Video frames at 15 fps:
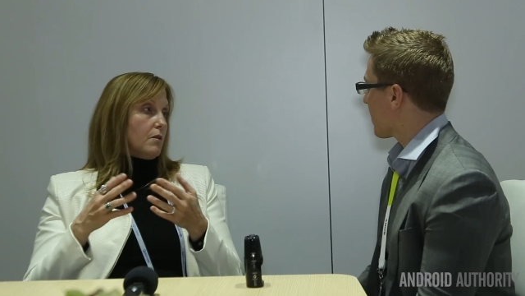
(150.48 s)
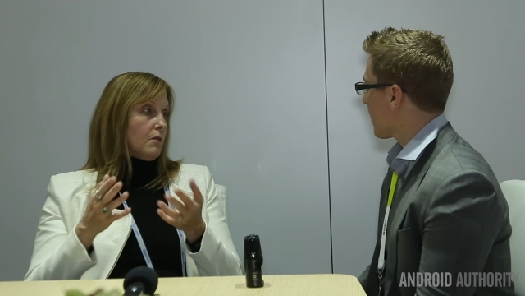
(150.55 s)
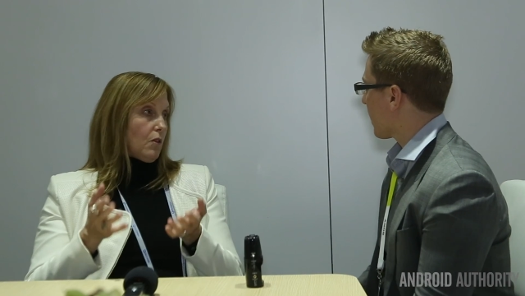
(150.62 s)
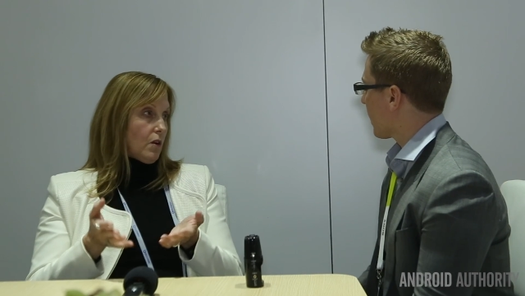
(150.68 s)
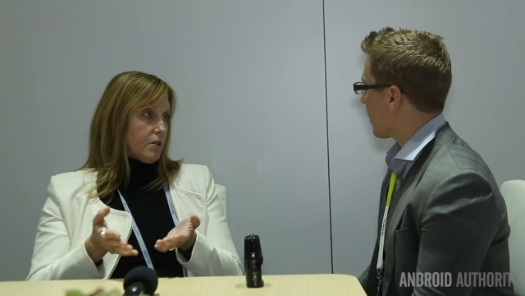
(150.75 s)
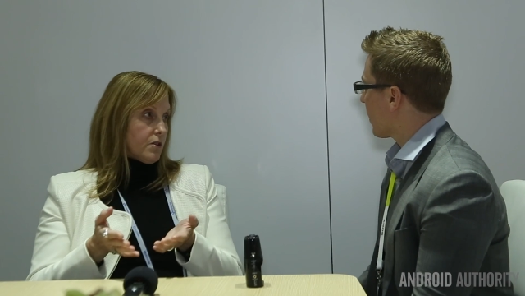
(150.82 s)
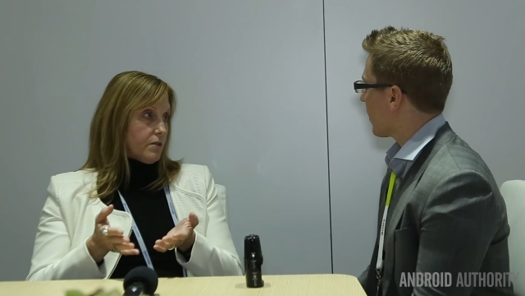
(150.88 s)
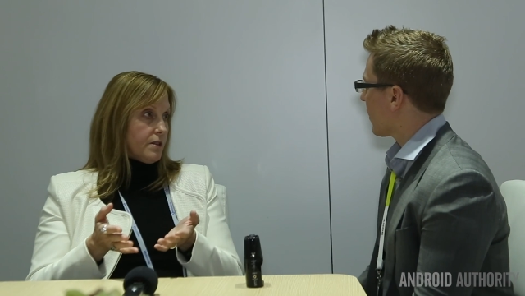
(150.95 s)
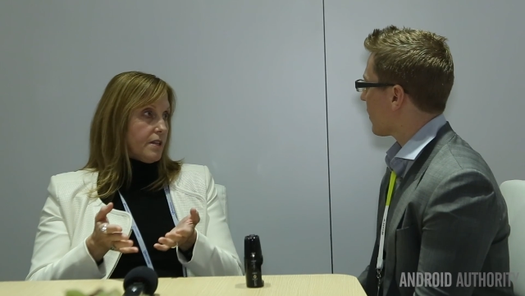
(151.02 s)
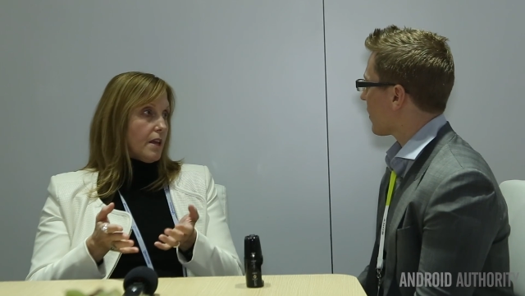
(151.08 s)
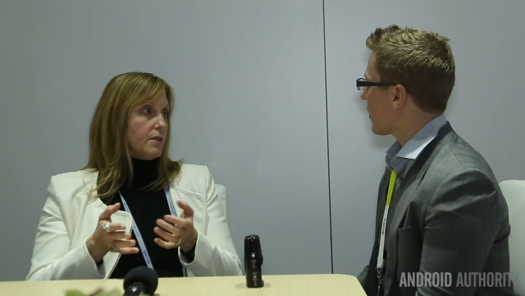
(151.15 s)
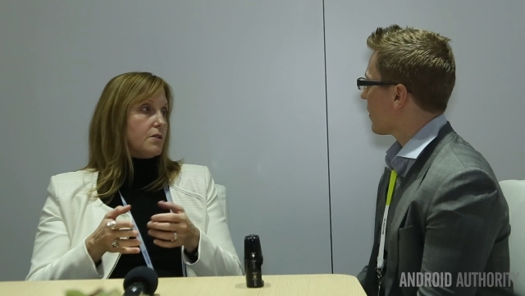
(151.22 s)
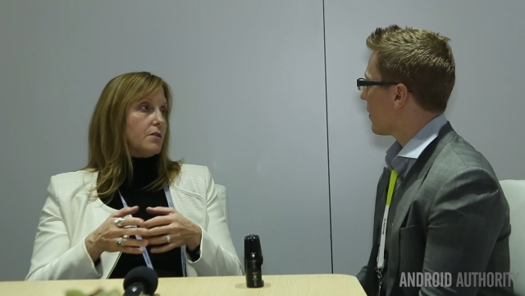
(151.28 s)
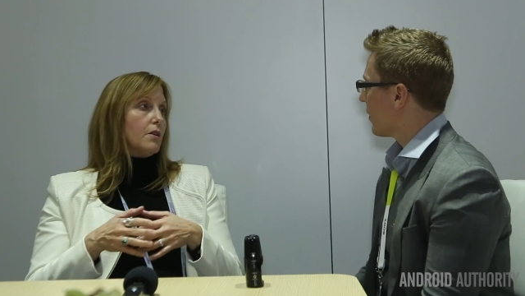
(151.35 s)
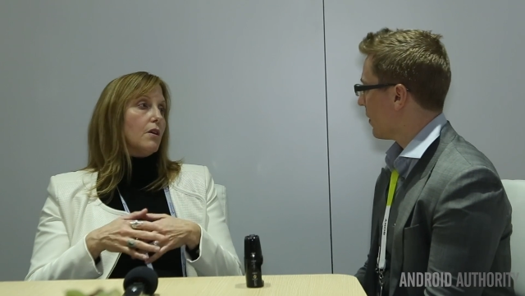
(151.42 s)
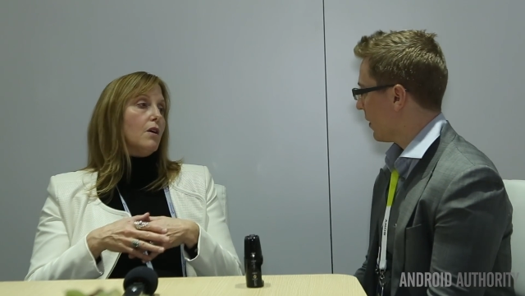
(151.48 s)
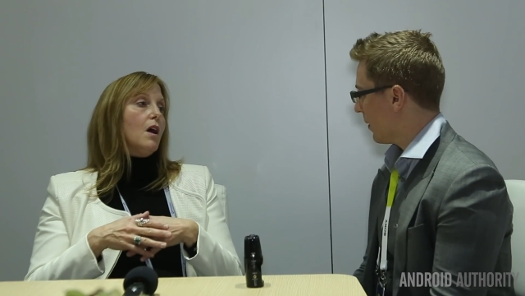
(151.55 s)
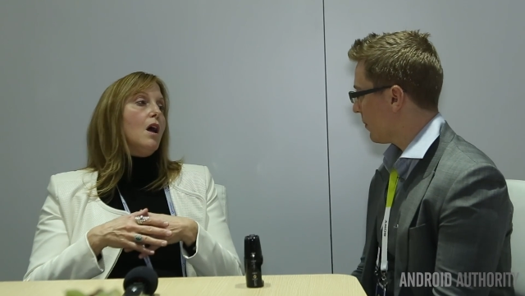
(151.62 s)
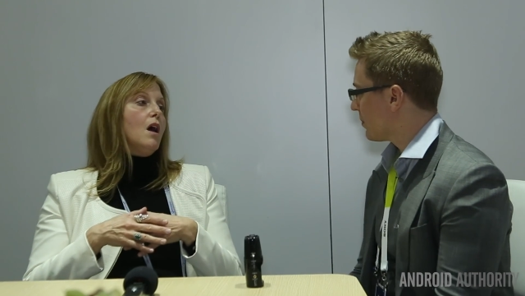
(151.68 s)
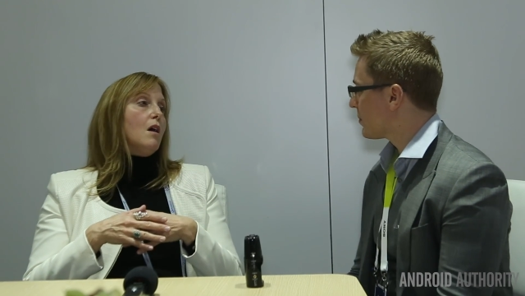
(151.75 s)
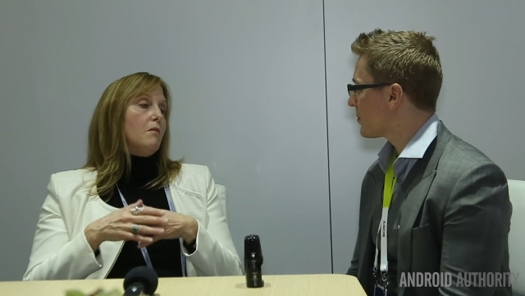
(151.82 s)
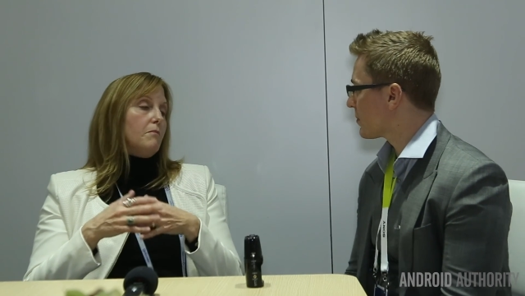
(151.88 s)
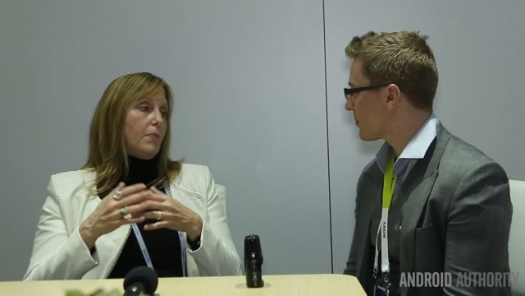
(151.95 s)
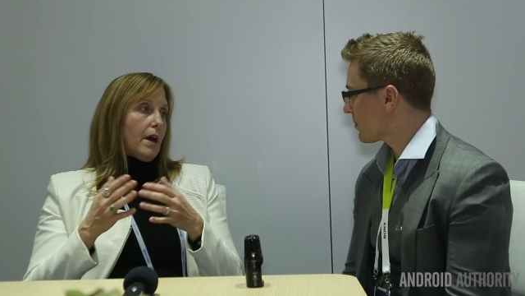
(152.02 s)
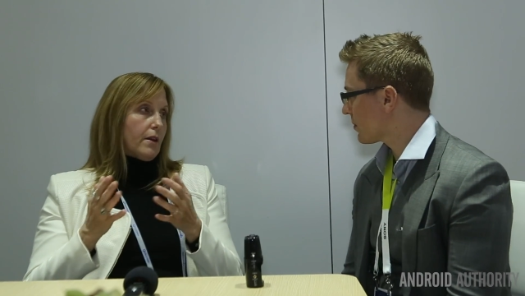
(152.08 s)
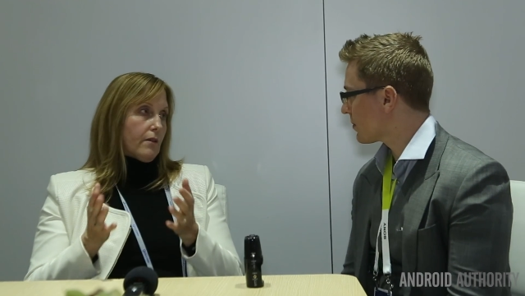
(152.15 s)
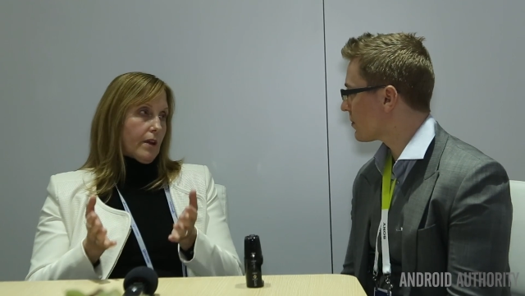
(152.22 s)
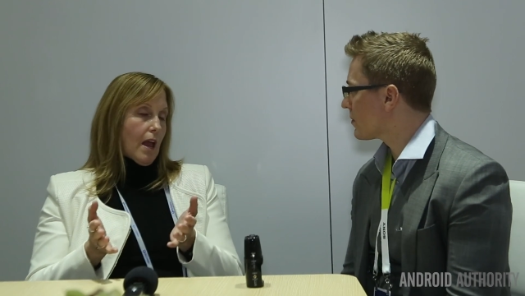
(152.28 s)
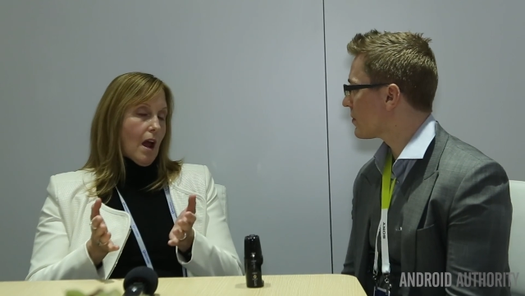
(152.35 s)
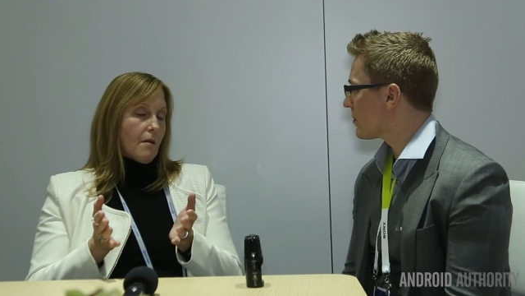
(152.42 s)
Speaker 1: for a larger sensor, yeah.
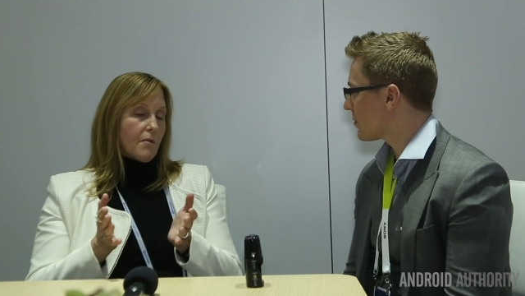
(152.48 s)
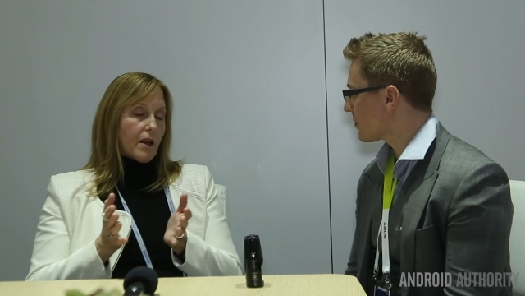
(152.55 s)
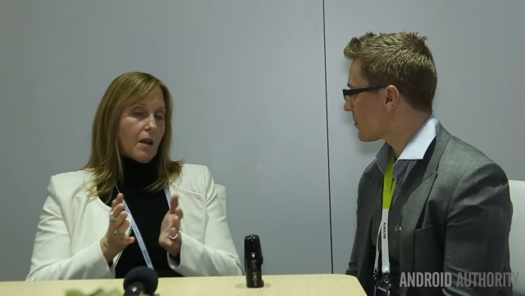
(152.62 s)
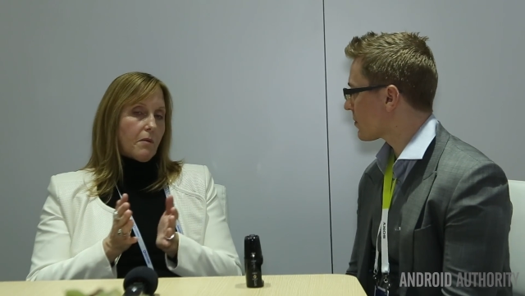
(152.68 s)
better camera